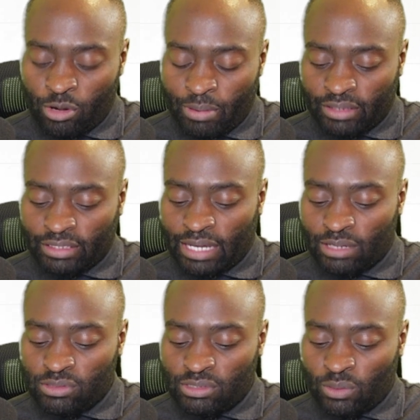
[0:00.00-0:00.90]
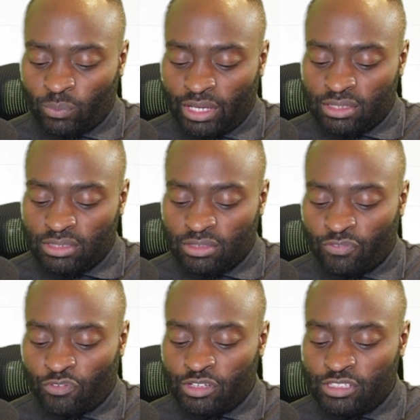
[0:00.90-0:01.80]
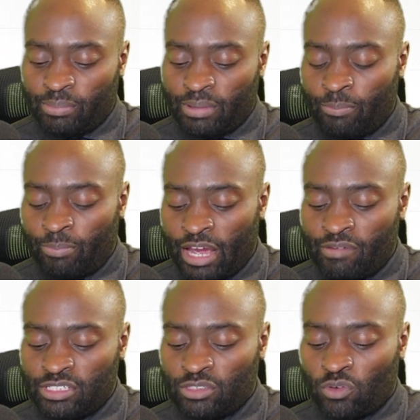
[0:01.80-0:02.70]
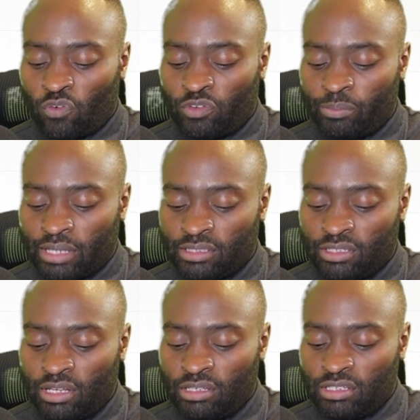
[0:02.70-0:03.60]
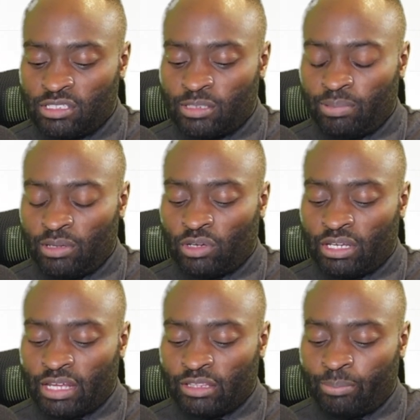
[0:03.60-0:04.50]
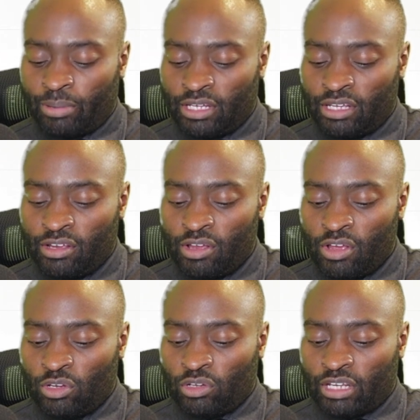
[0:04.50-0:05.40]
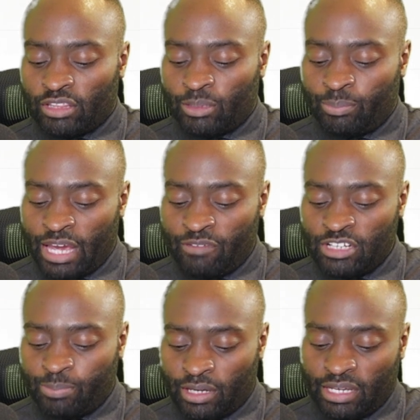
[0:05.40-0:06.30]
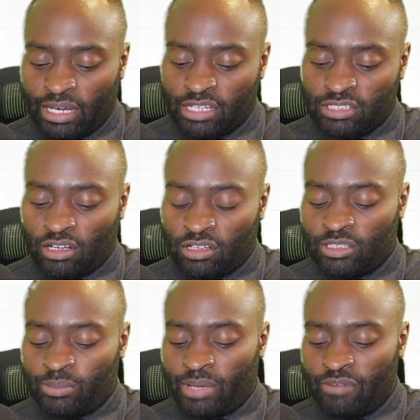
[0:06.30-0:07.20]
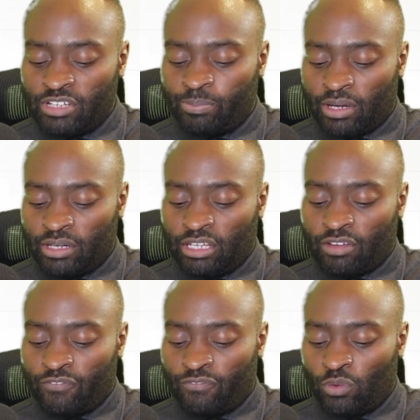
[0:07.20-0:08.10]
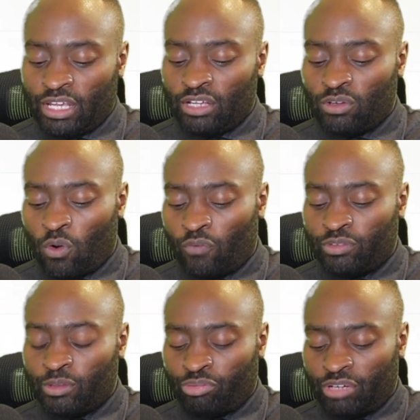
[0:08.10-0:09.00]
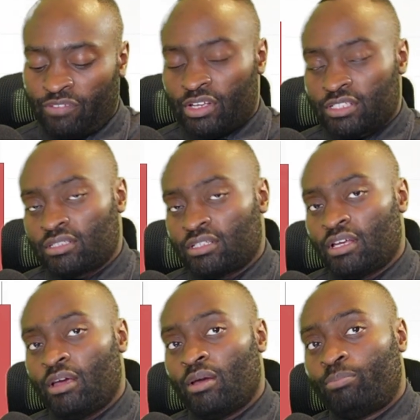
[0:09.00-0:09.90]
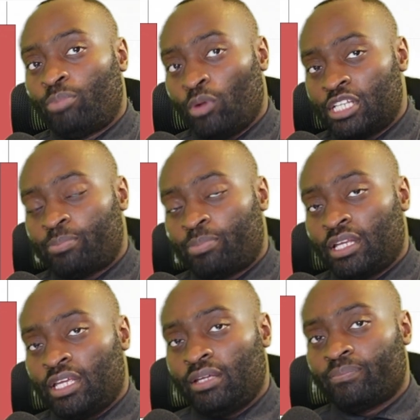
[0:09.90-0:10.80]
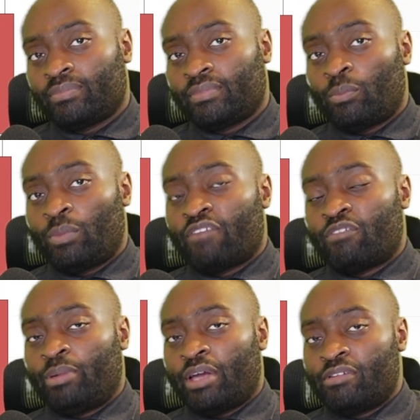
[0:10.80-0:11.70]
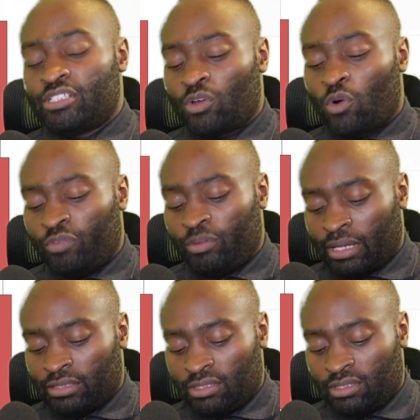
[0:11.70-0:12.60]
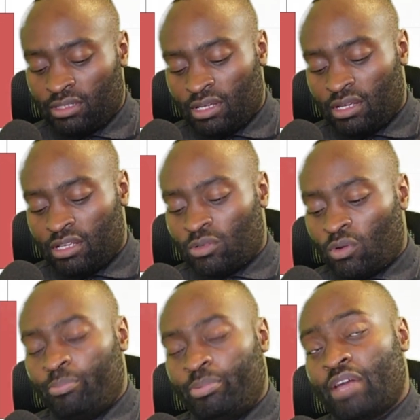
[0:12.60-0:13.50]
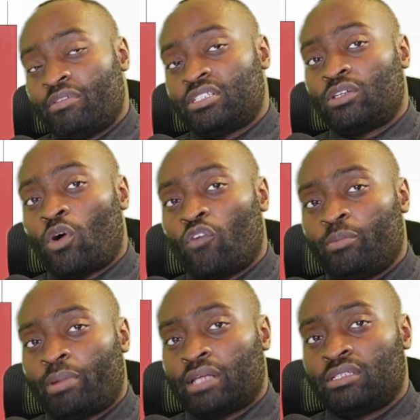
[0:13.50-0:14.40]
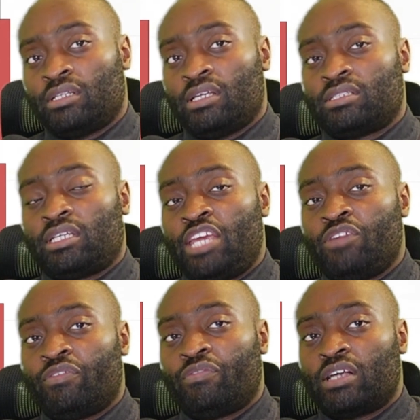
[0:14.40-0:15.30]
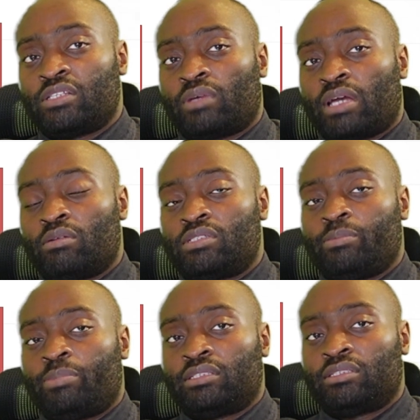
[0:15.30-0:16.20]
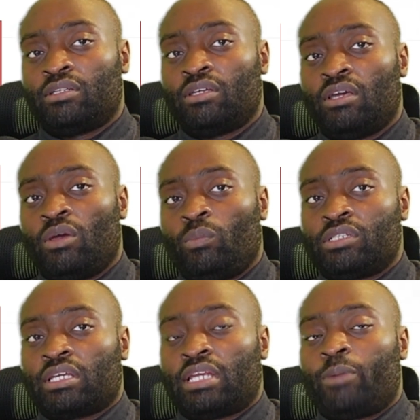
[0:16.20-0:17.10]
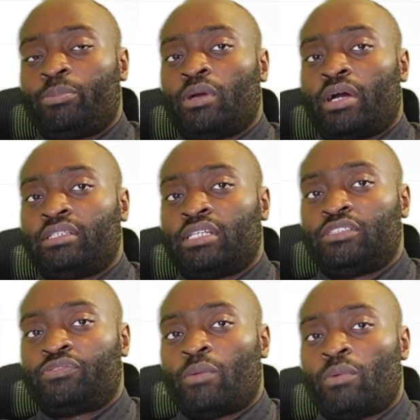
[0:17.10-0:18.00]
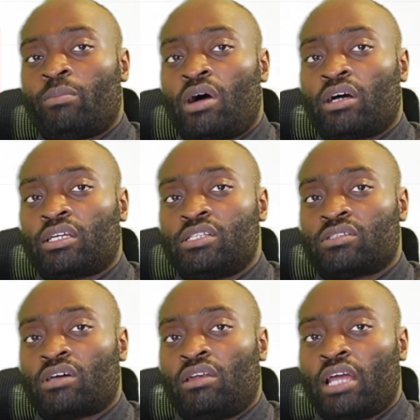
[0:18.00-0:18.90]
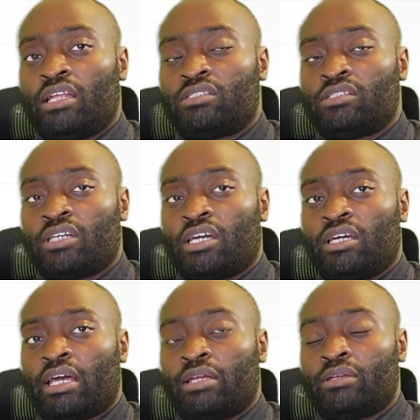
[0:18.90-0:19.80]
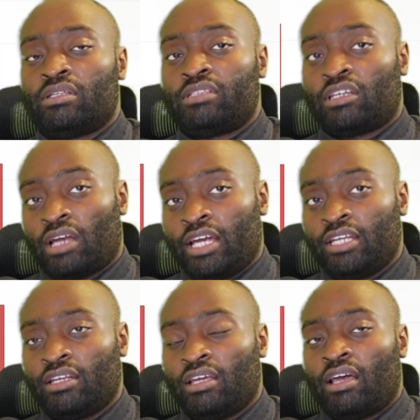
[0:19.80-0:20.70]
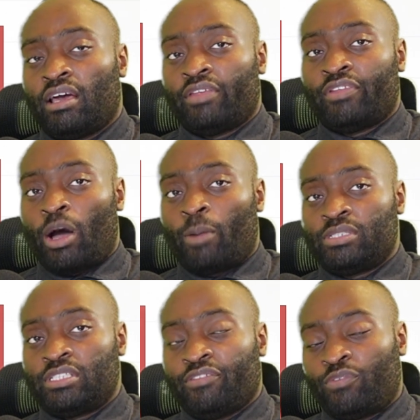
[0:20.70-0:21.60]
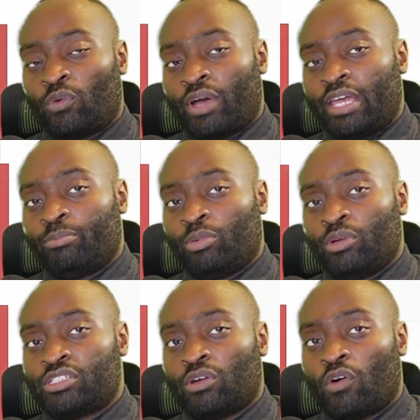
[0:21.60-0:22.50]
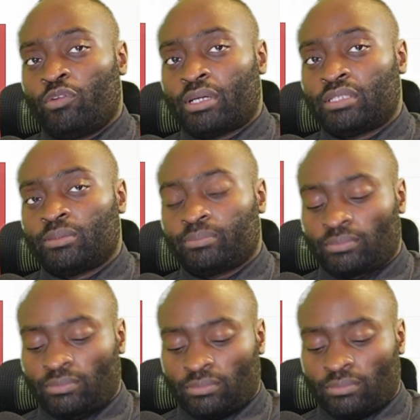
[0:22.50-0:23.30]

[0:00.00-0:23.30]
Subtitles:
worry about the candlestick wicks. For it to be a bearish engulfing pattern, you're simply looking at the body. You're looking at the bearish body, and as long as the bearish body can fully engulf the previous bullish body, then we have a bearish engulfing pattern. So a bearish engulfing pattern is a key reversal candlestick pattern which can help you identify when markets are likely to turn and decline, and the opposite for a bullish engulfing pattern.